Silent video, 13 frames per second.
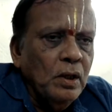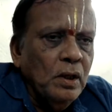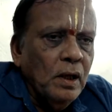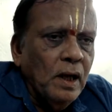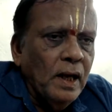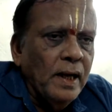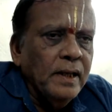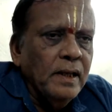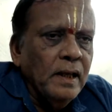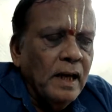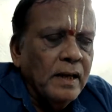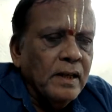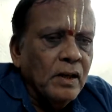and
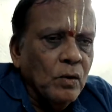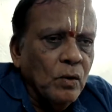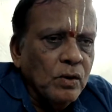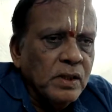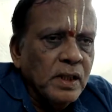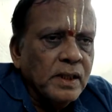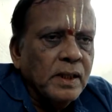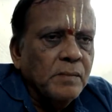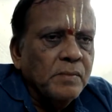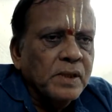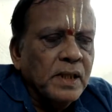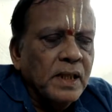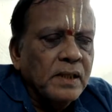under no
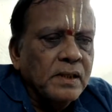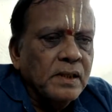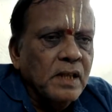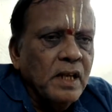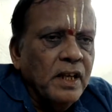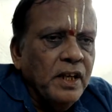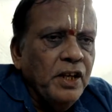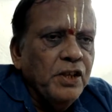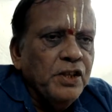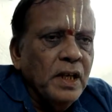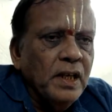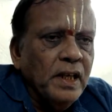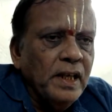circumstances he shall
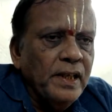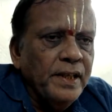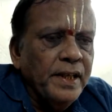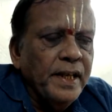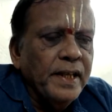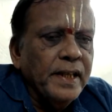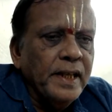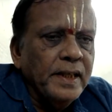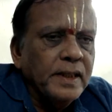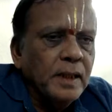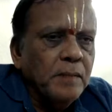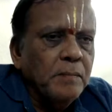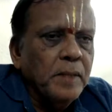alienate,
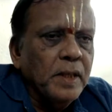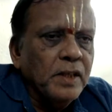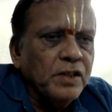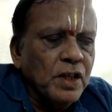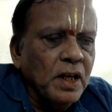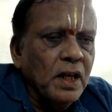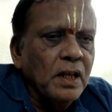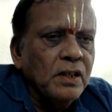encumber, charge,